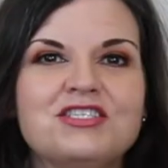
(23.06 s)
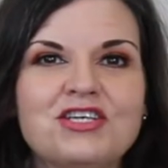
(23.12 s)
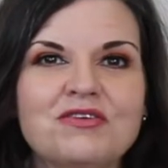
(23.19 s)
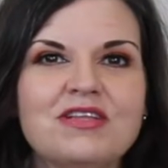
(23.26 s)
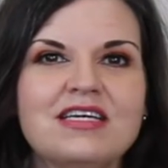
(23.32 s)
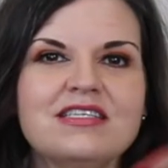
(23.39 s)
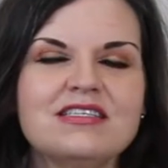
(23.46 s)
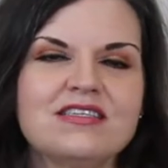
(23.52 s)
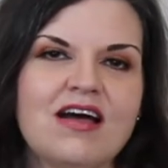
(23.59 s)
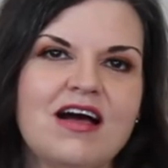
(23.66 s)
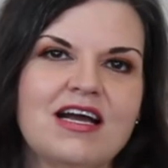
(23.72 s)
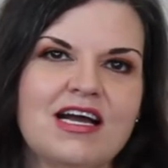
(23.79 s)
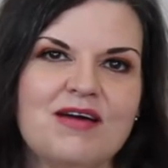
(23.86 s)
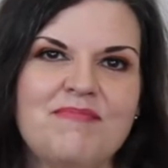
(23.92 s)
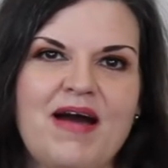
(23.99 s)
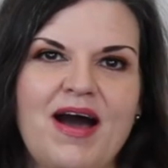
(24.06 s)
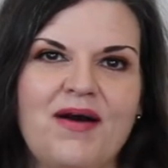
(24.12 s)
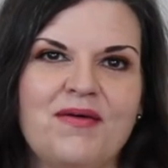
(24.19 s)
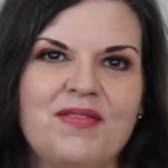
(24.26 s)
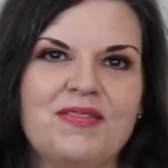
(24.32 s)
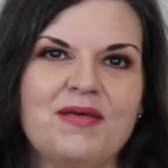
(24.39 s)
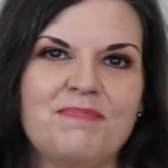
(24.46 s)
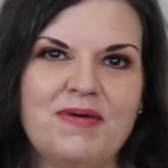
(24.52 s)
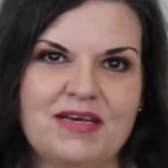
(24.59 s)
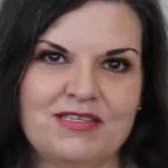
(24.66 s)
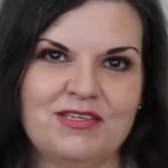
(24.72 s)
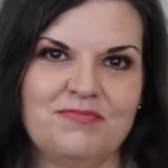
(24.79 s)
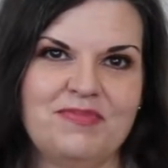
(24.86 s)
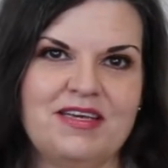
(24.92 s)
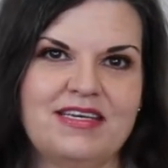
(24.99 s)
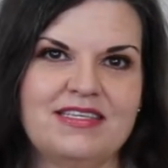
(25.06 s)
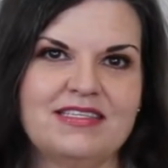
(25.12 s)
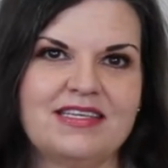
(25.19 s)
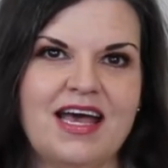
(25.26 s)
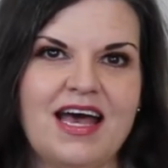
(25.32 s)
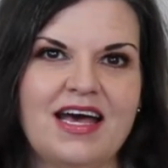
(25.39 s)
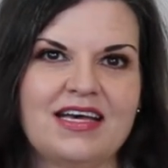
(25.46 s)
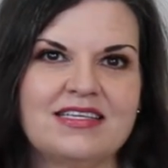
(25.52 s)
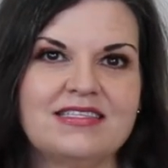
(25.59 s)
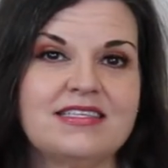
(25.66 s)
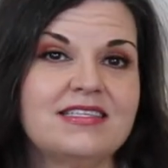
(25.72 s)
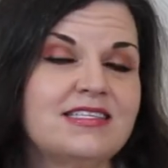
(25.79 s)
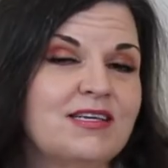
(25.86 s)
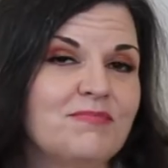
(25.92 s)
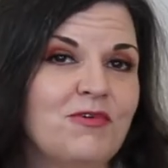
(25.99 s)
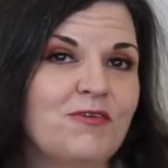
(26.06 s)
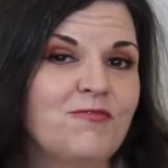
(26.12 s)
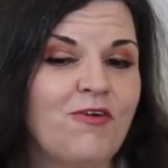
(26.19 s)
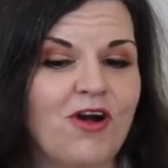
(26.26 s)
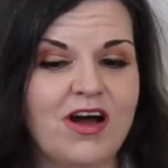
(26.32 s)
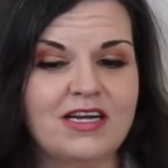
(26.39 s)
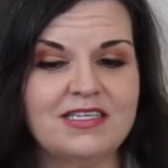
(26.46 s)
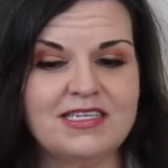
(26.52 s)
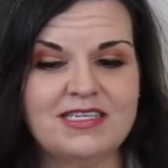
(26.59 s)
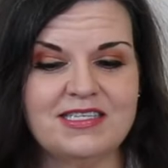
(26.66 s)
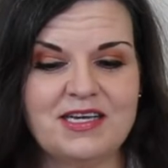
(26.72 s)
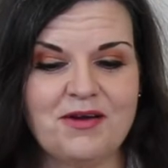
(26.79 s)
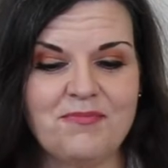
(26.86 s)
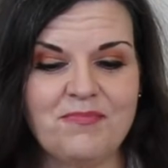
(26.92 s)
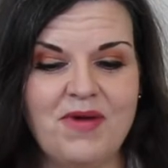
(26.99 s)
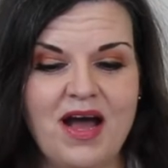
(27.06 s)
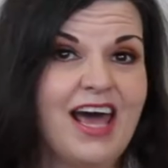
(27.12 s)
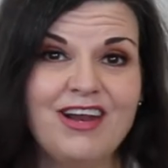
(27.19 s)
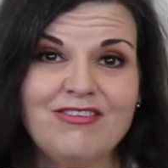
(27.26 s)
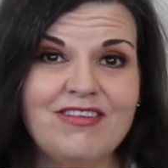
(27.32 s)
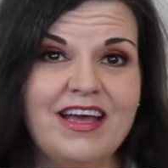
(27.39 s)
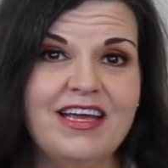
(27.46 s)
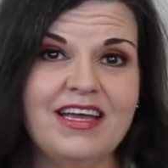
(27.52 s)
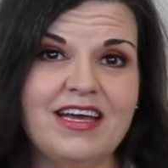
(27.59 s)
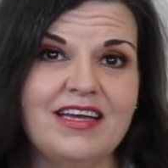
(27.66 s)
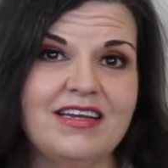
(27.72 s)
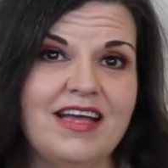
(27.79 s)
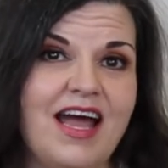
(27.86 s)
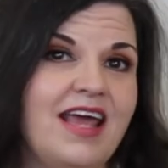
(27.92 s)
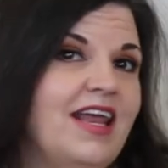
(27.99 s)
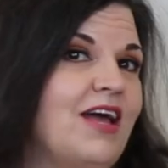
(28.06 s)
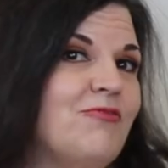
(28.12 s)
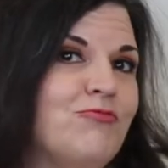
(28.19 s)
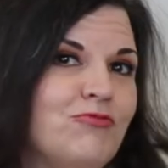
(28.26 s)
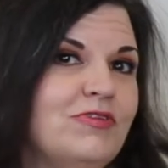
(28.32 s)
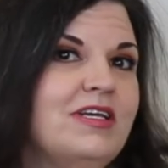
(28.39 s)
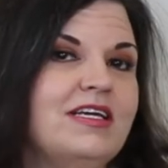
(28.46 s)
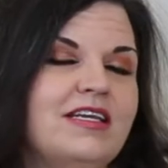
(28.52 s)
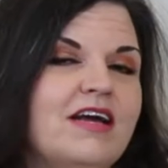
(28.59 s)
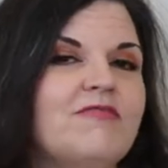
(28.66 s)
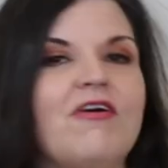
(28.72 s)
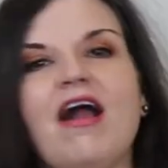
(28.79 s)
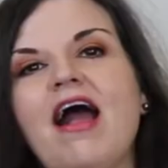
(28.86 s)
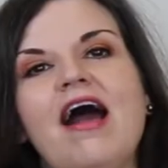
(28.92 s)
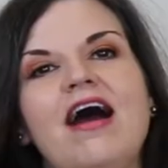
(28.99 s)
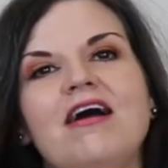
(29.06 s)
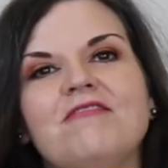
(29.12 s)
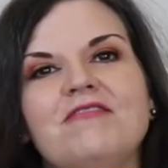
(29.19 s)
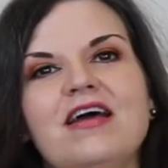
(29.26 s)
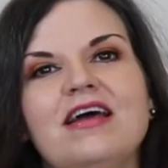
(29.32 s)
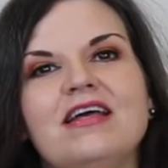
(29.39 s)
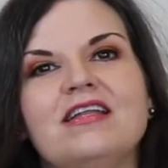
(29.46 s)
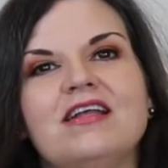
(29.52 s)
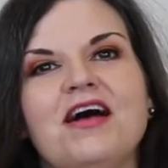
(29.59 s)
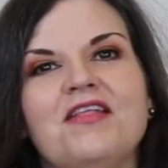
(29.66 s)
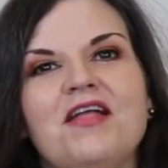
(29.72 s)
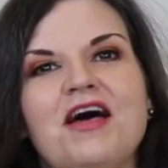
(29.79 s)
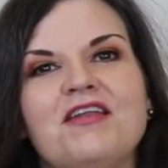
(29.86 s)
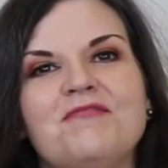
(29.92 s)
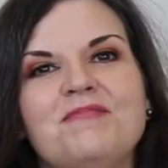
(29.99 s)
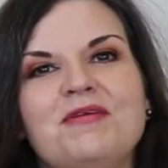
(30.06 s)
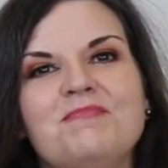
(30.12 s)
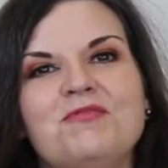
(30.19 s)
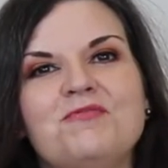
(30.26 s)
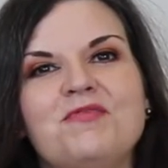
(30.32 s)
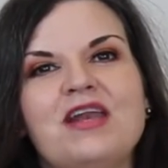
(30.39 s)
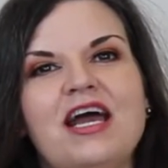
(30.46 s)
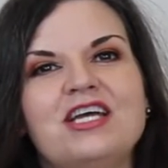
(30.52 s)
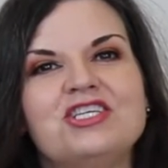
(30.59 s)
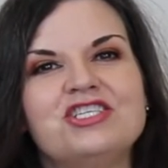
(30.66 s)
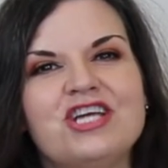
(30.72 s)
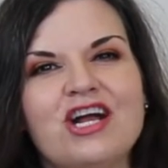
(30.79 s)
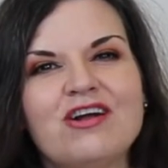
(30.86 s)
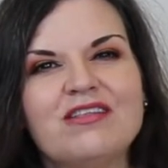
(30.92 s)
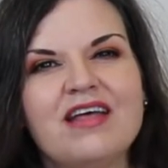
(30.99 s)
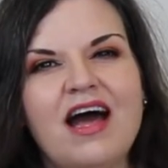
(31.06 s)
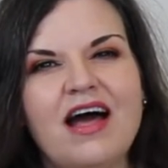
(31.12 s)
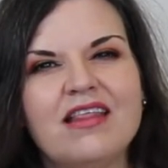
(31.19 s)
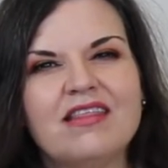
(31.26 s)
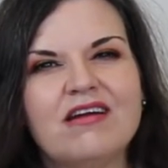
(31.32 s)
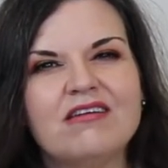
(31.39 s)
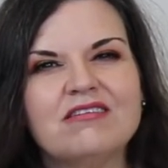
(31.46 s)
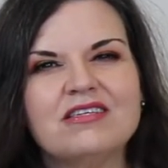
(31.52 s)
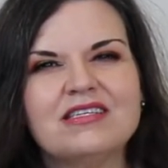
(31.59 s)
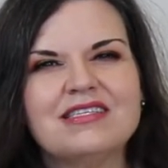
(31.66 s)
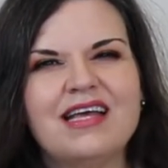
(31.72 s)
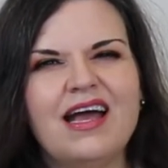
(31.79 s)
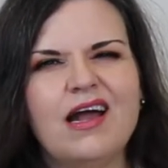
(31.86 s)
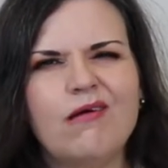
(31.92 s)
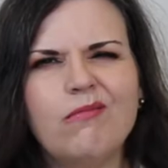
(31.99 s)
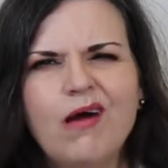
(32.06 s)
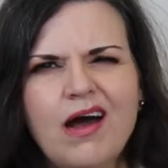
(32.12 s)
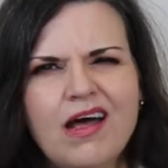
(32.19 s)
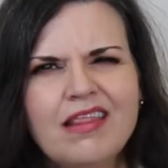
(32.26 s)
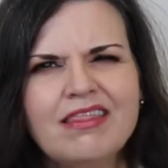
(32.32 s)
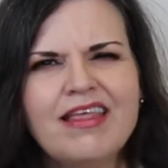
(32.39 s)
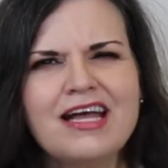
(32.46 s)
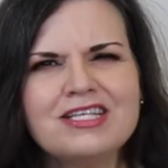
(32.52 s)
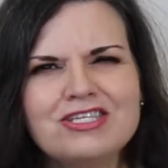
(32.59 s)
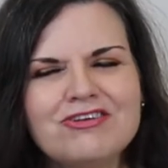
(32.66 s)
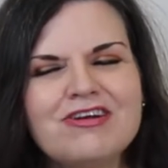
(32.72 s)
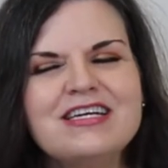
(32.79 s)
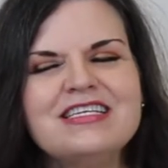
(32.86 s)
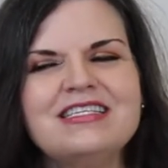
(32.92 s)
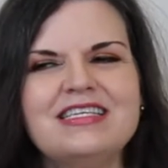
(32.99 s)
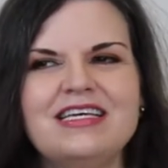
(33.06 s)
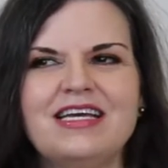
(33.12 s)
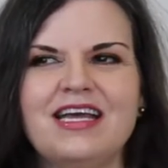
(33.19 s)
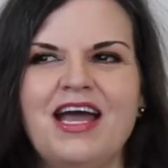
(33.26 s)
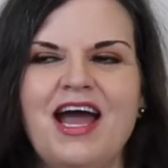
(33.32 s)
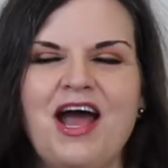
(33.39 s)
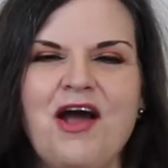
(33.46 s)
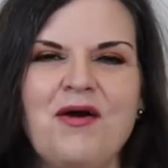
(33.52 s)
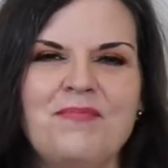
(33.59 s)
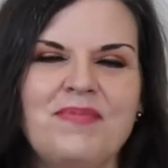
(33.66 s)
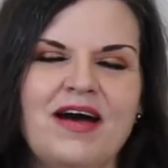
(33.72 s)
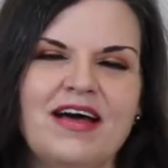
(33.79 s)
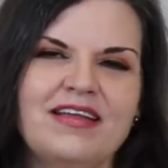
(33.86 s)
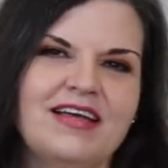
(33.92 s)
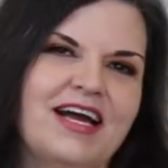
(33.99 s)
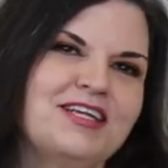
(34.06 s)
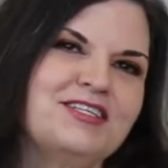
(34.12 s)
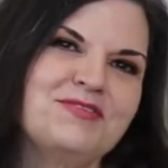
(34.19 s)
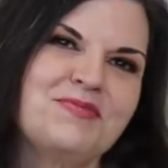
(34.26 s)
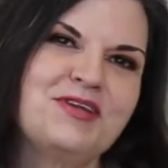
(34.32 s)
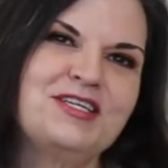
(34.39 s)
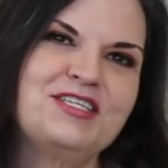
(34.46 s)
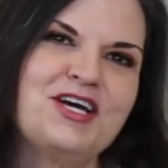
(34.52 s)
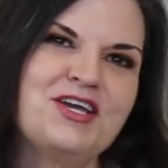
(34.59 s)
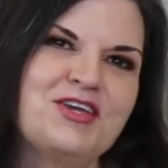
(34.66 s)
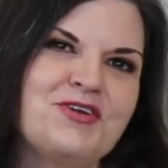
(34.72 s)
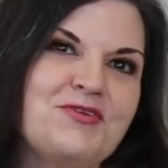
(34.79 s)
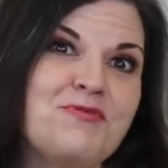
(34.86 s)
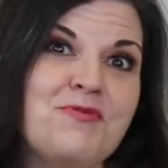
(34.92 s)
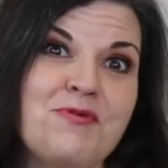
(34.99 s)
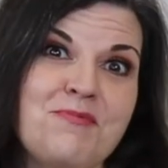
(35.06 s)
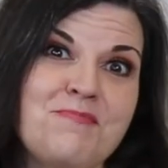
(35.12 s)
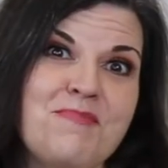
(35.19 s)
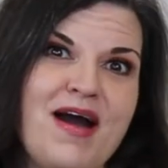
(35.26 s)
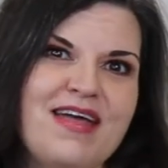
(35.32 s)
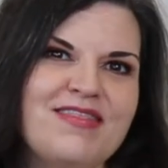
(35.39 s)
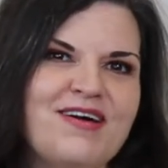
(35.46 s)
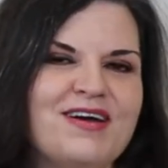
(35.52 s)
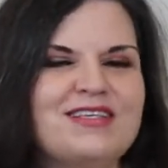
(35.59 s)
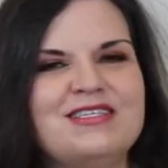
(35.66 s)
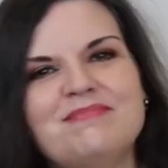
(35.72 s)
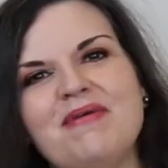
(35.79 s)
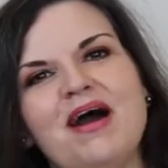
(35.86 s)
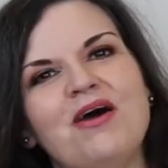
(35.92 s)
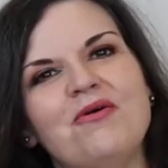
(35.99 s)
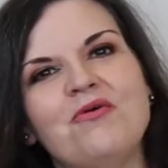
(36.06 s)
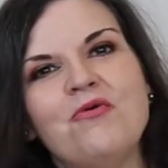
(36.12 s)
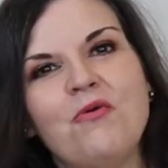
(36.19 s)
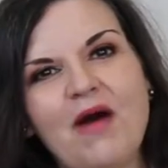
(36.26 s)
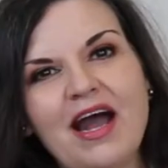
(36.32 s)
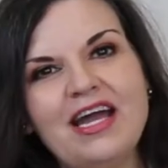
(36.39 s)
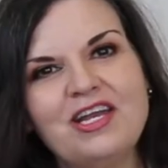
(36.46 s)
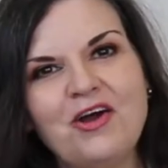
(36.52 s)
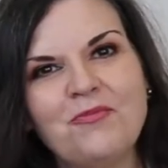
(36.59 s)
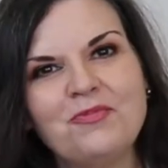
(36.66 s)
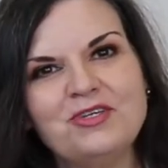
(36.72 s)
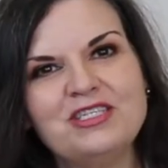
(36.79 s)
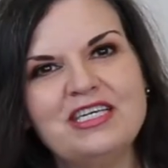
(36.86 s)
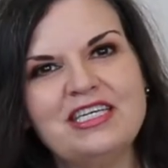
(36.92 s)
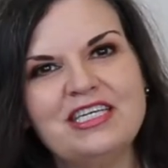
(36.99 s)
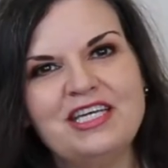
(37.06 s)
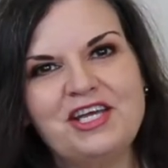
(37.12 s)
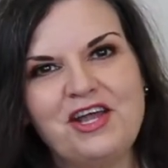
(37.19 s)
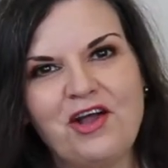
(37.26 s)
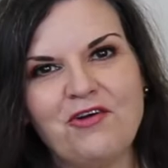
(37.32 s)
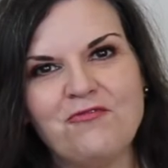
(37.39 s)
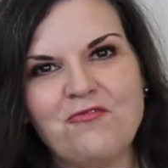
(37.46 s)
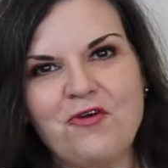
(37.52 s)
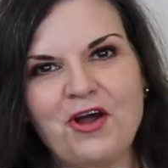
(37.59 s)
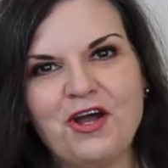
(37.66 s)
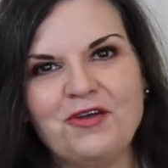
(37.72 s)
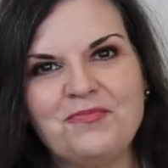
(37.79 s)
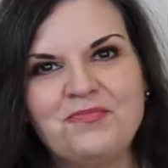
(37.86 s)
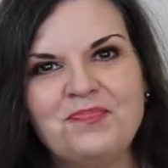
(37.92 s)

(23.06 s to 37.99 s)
so let's talk about the puzzle piece as the symbol for autism. I don't like it, and I really never have, and a lot of people, when I share that, they're just like, what? That's crazy. But I just want to tell you my thoughts about why I don't particularly care for it.